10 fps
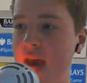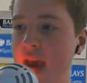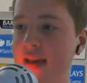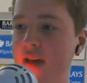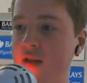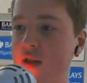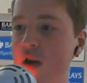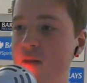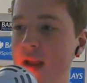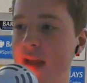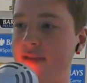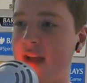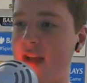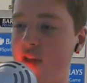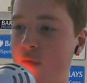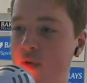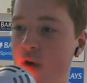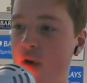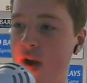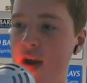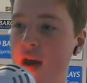He says, do you believe Sanchez will join?